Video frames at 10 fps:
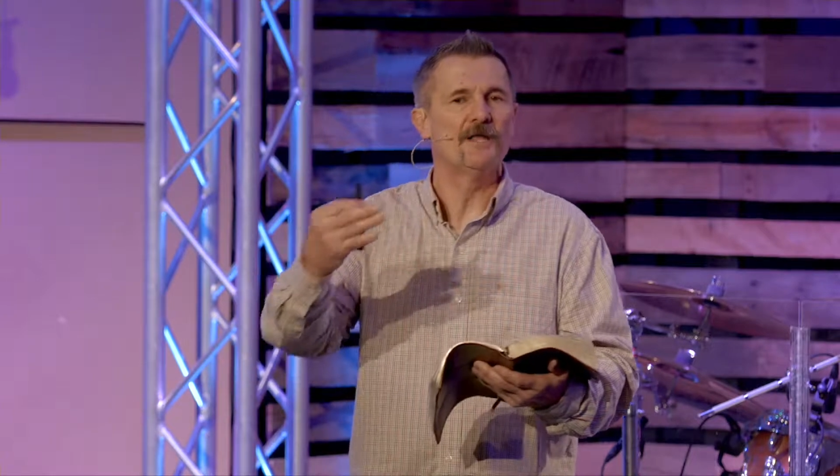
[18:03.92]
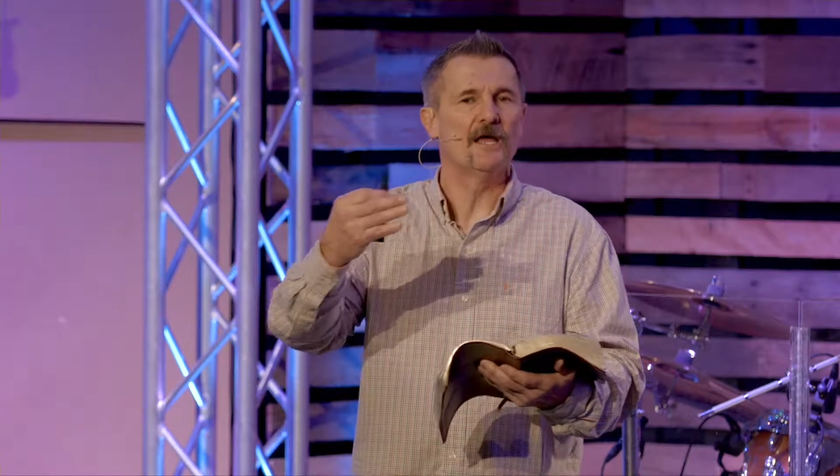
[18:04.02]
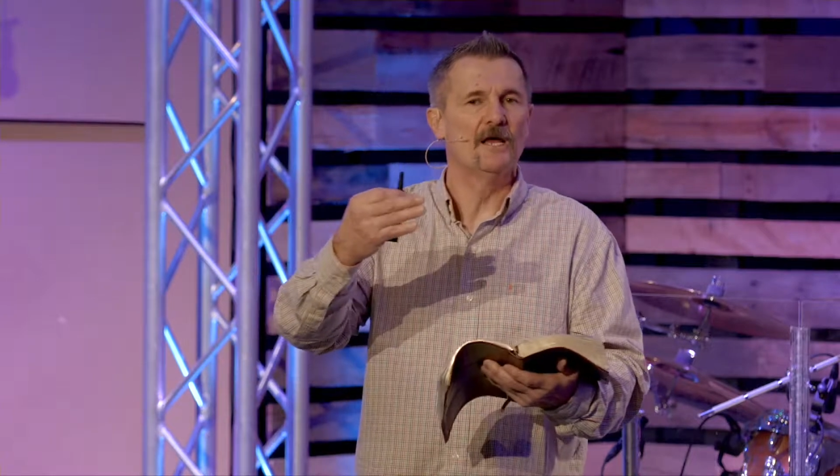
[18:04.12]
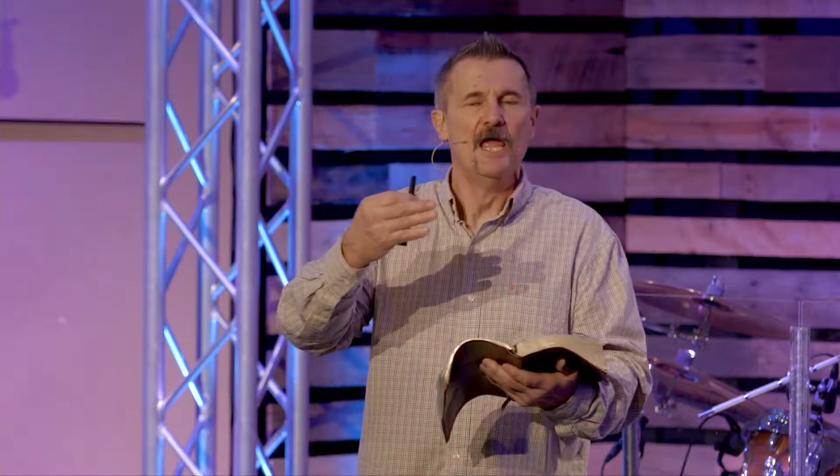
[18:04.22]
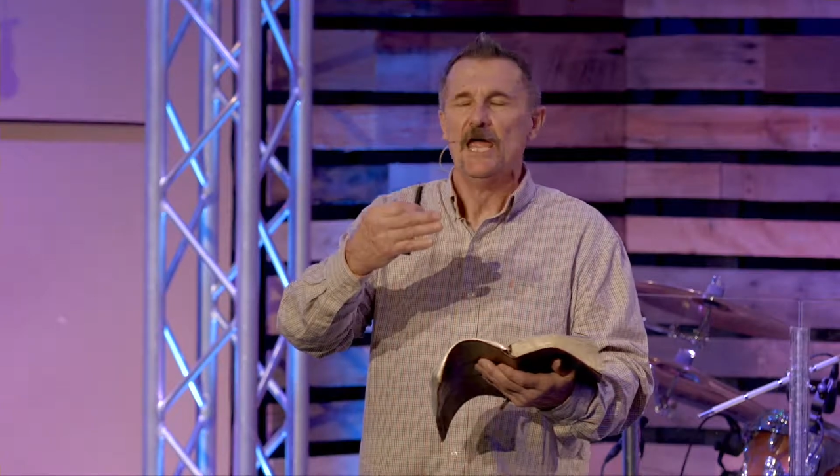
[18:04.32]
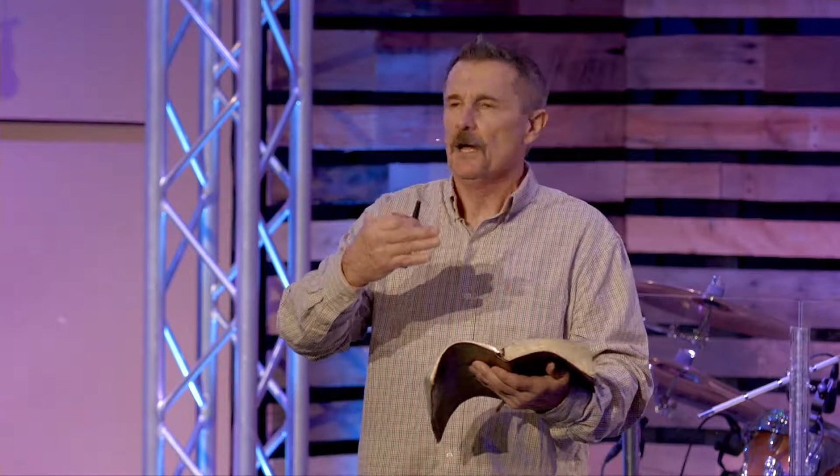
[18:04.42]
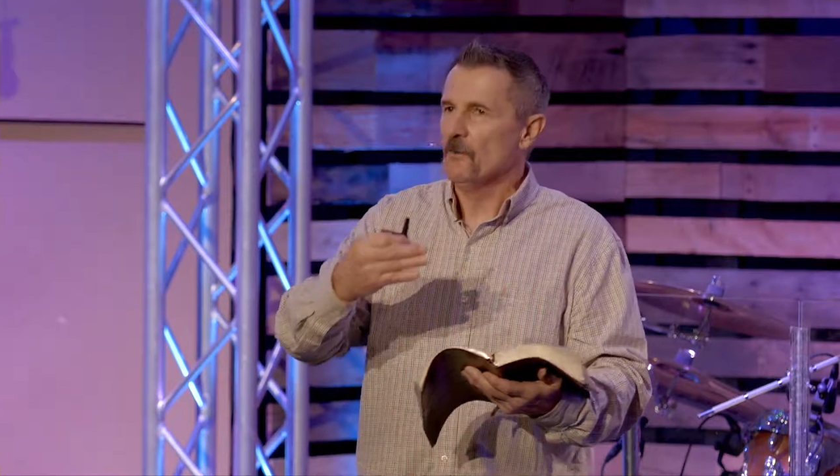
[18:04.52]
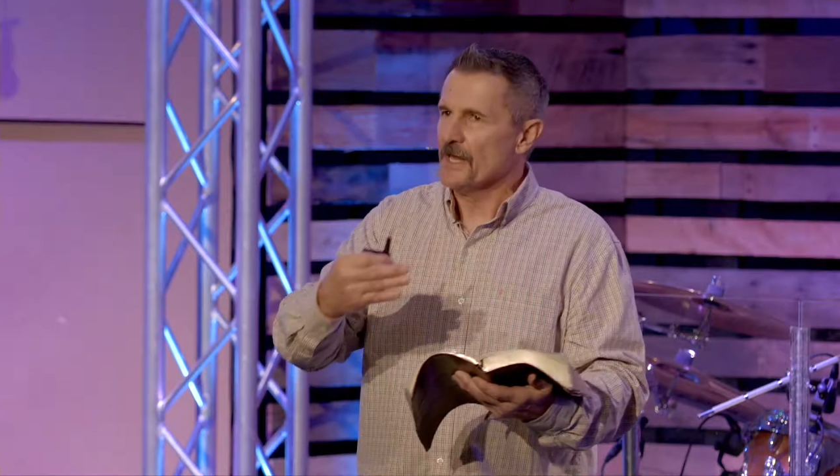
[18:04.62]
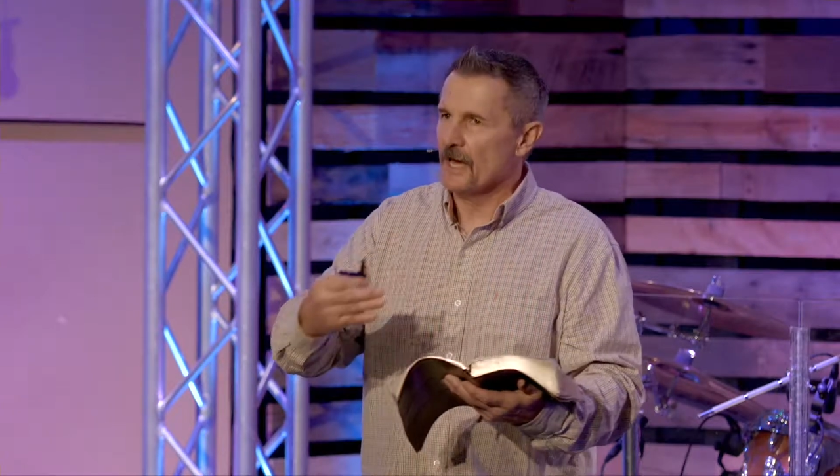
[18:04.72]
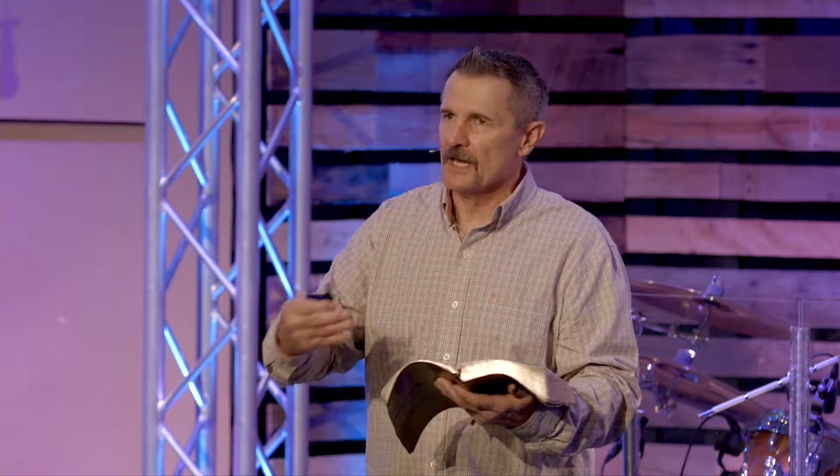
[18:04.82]
it again, and
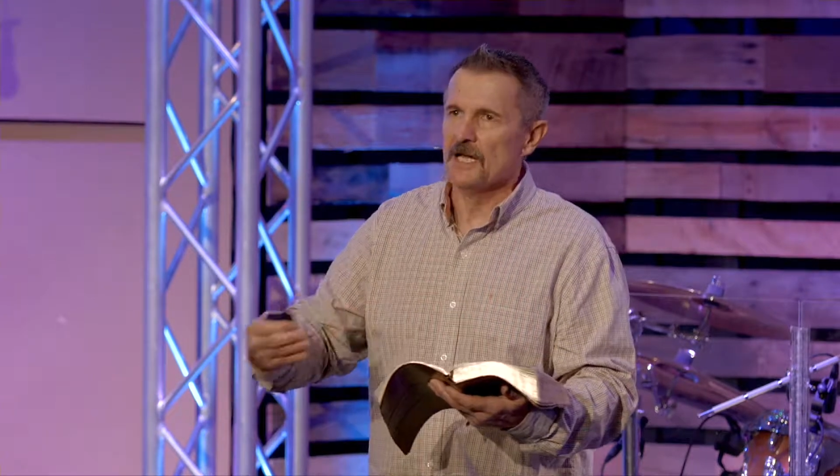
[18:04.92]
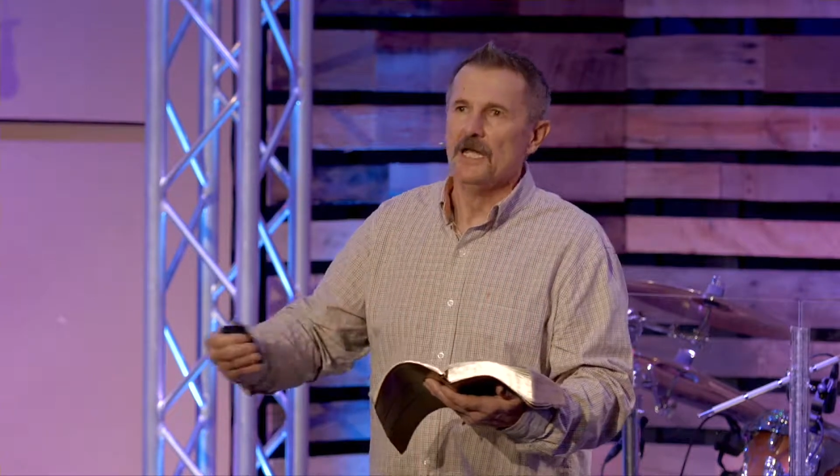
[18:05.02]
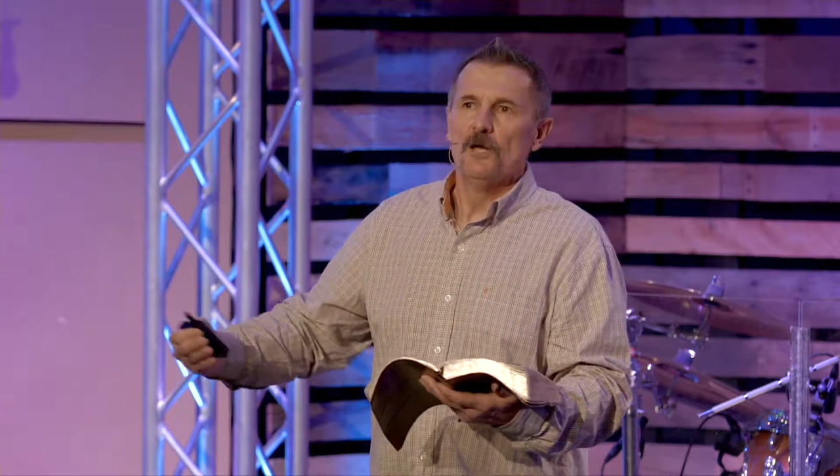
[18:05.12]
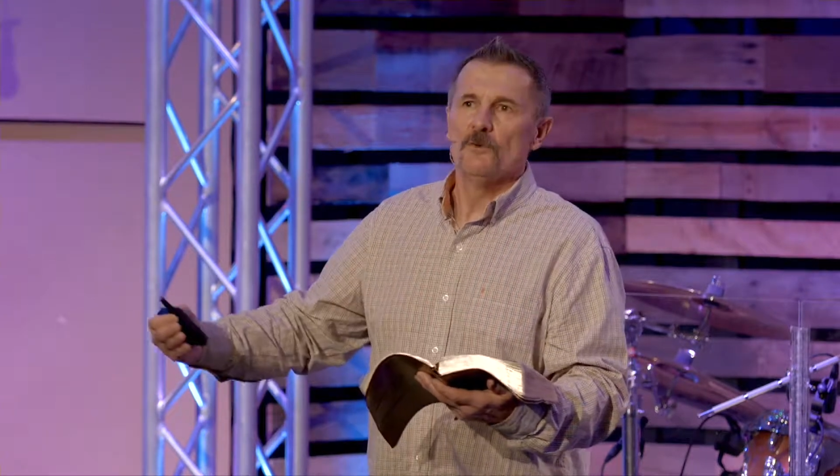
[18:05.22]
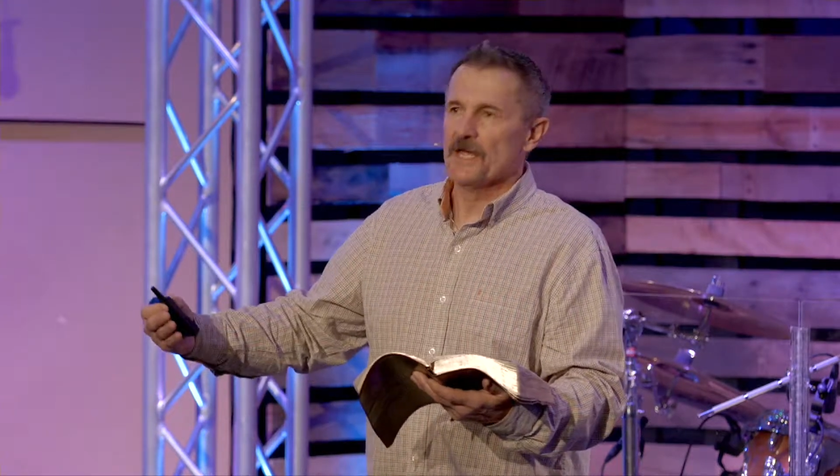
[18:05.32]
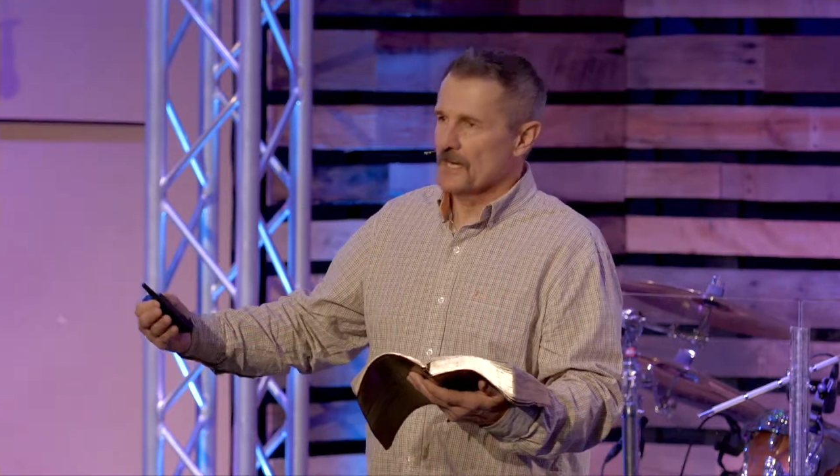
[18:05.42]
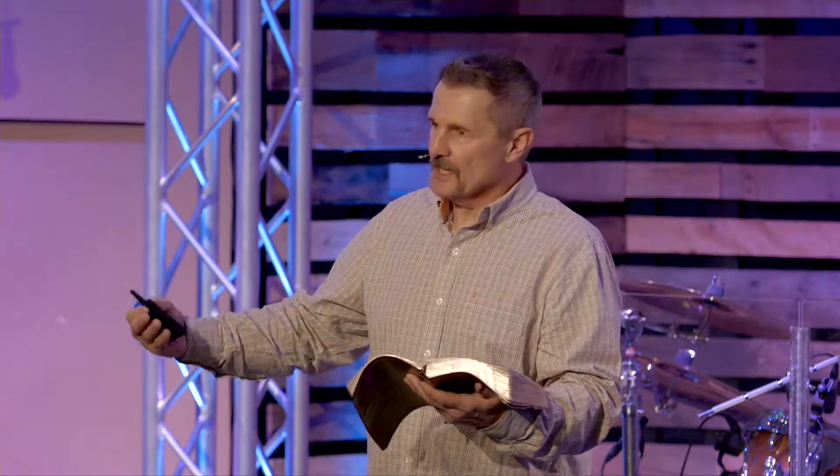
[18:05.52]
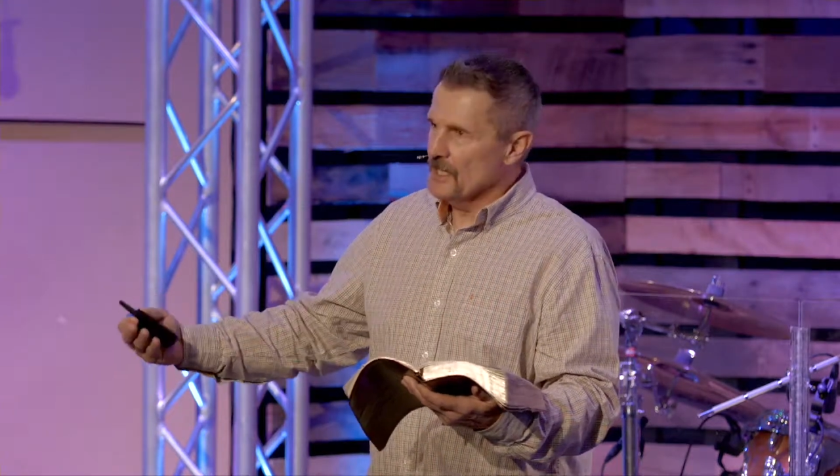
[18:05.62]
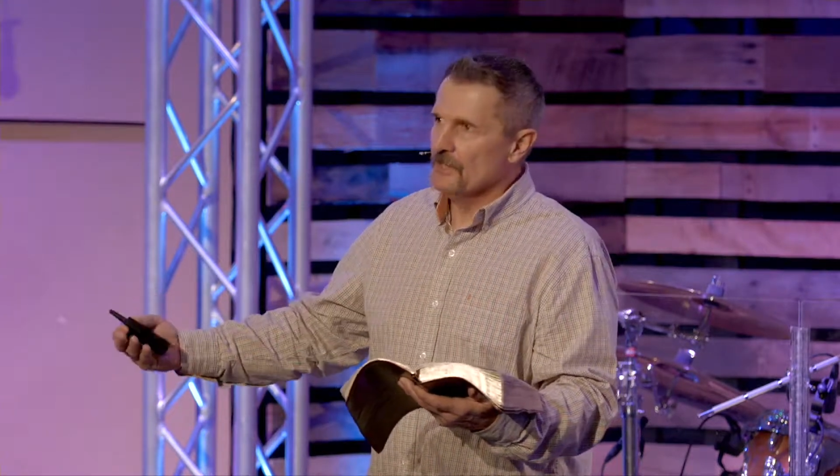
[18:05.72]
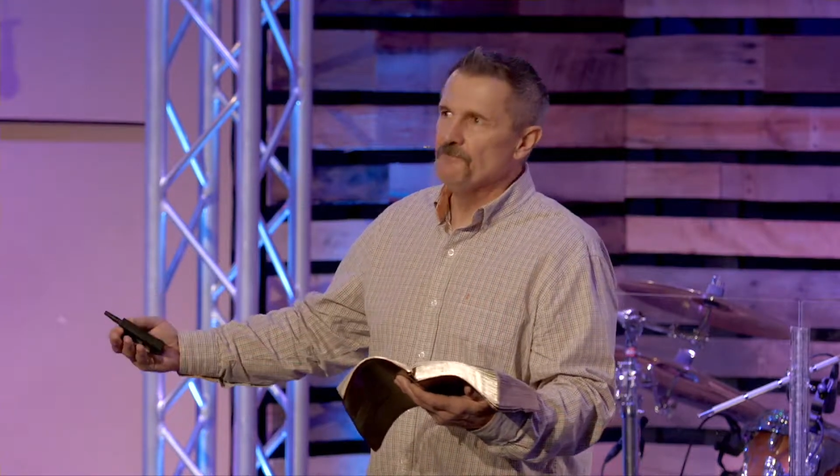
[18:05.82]
we got to
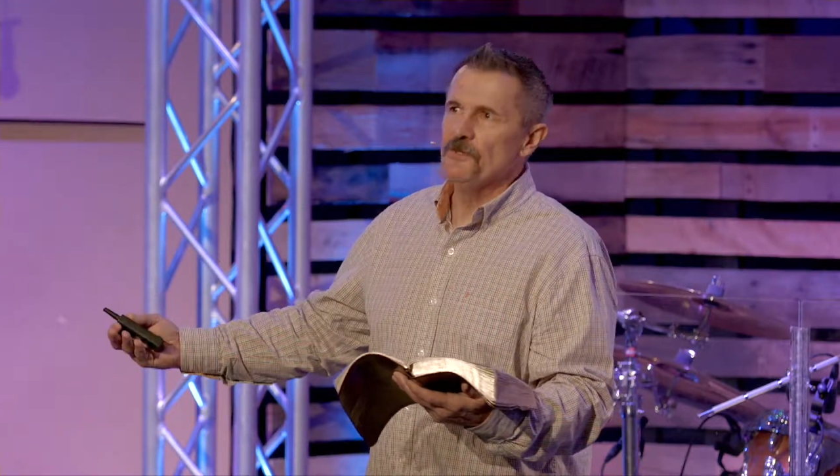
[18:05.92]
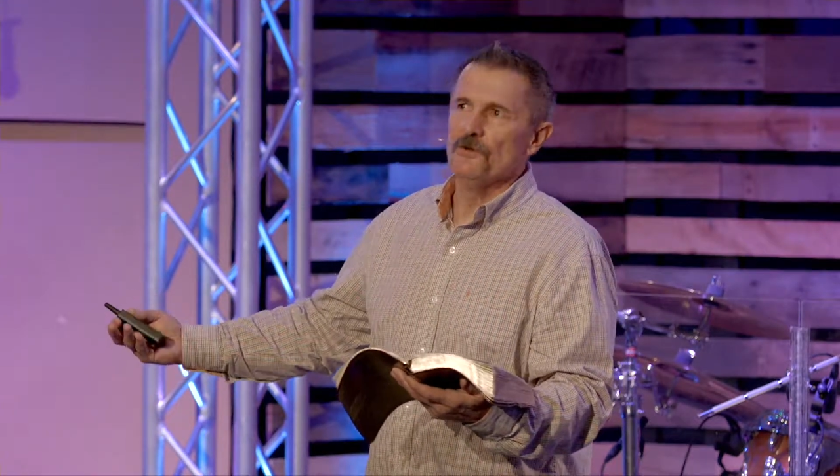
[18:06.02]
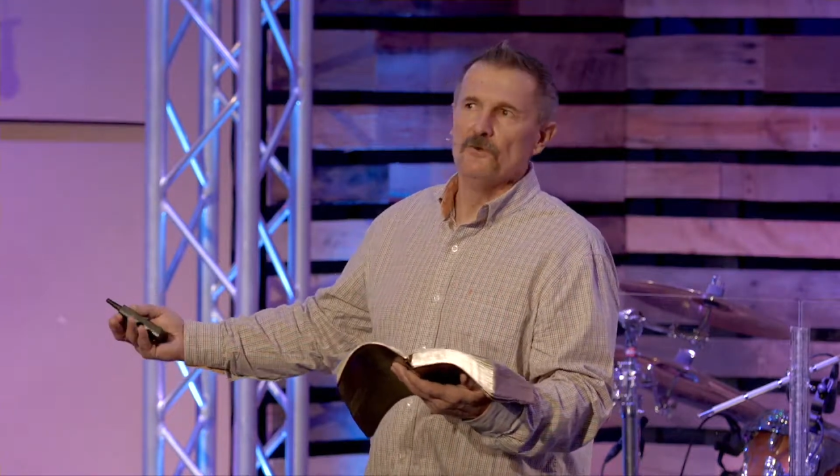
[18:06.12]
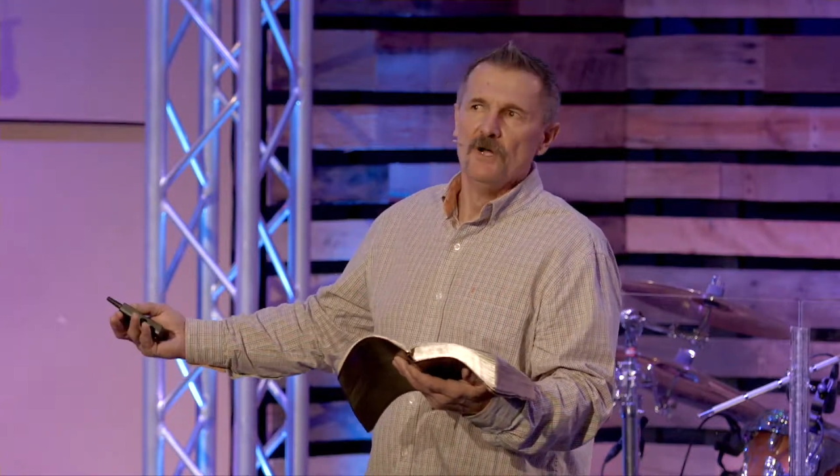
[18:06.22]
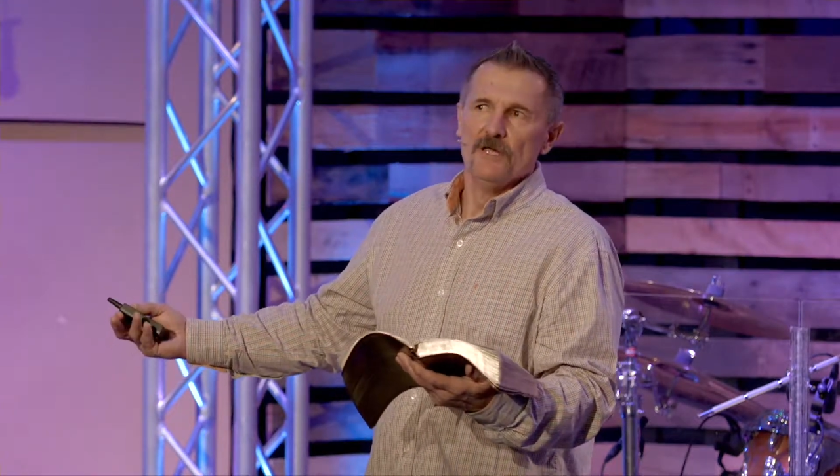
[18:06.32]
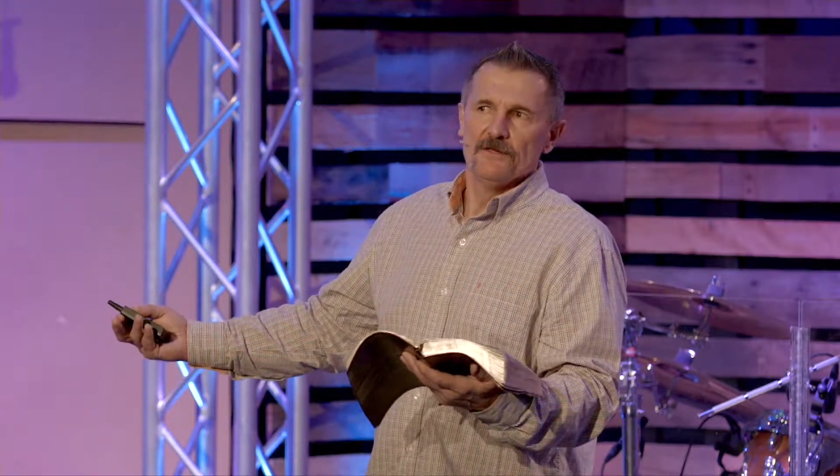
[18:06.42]
give you